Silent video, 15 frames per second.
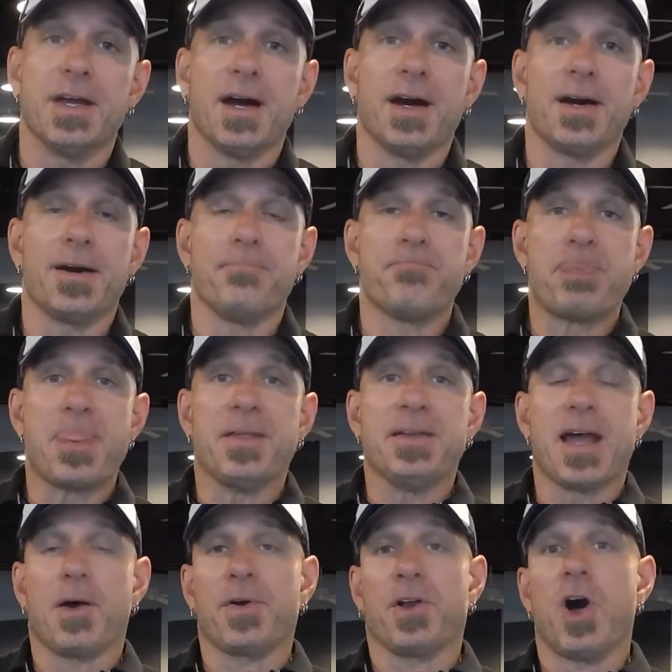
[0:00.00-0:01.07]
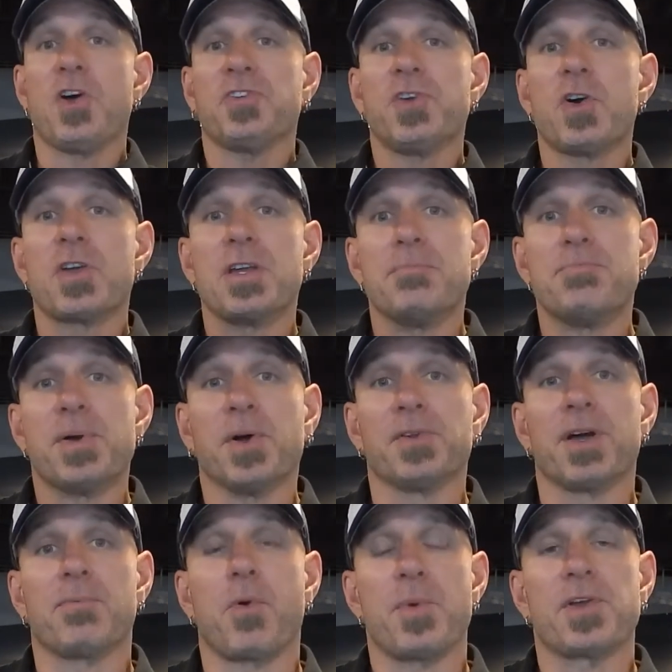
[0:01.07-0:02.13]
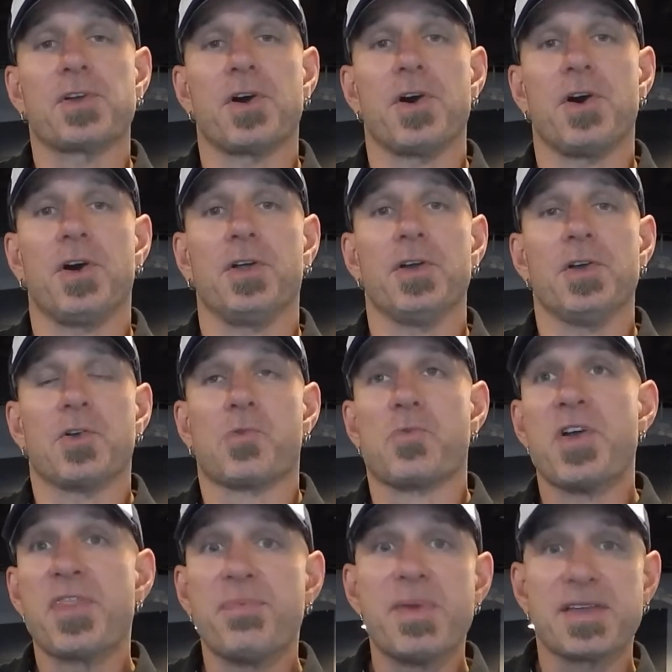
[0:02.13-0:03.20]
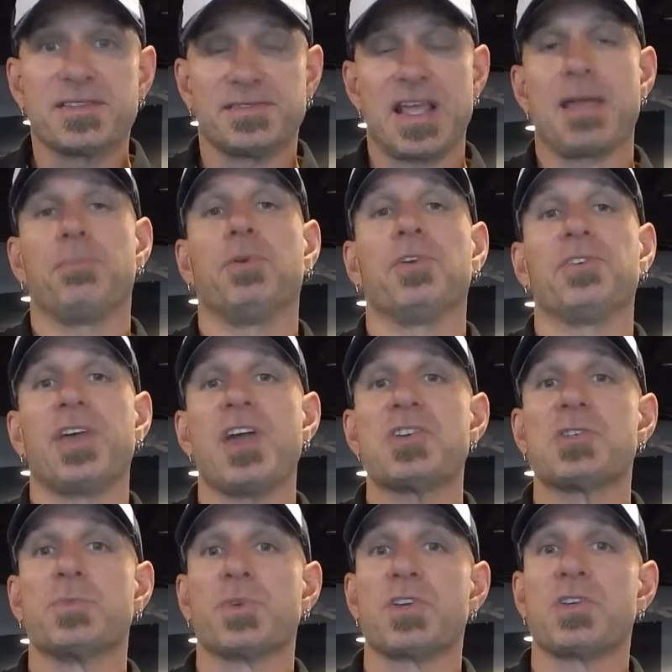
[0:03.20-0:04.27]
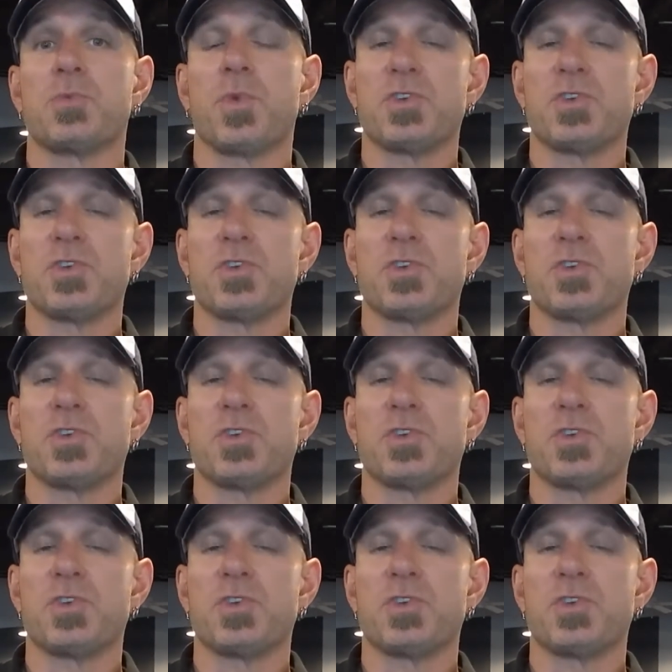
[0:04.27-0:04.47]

Now it also can build up what we call rhythmic stabilization,